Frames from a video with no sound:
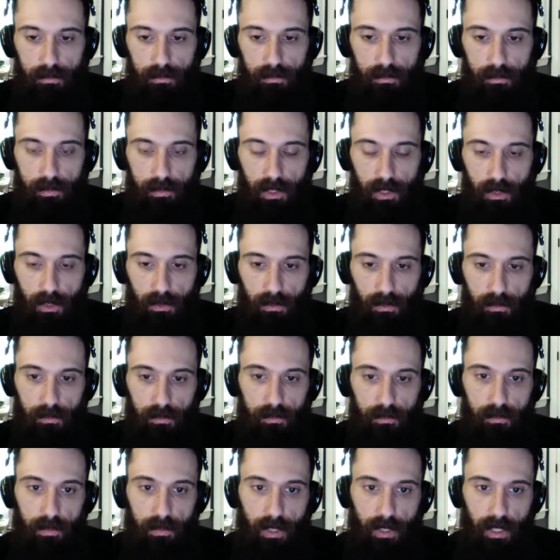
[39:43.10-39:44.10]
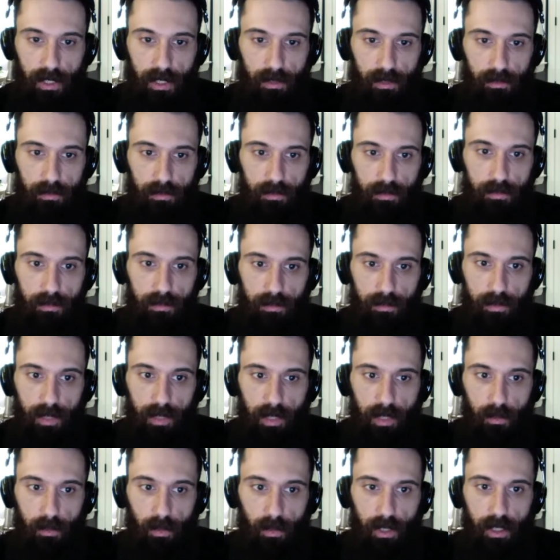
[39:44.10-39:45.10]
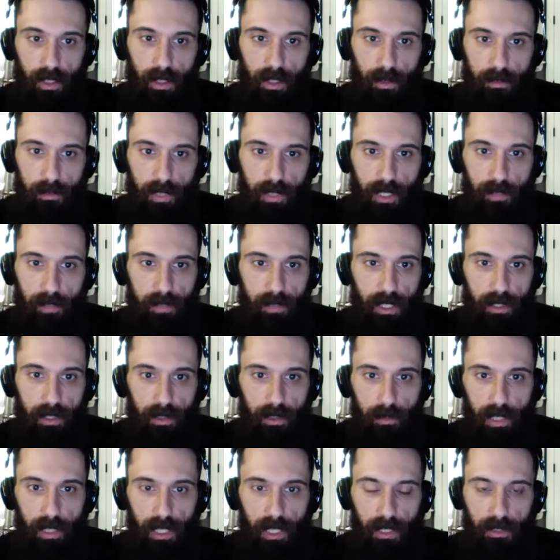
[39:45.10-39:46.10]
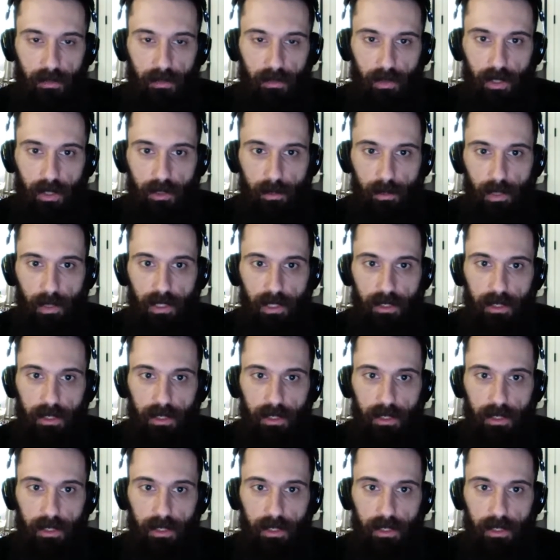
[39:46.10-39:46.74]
you know, kind of had one arm tied behind their back as far as budget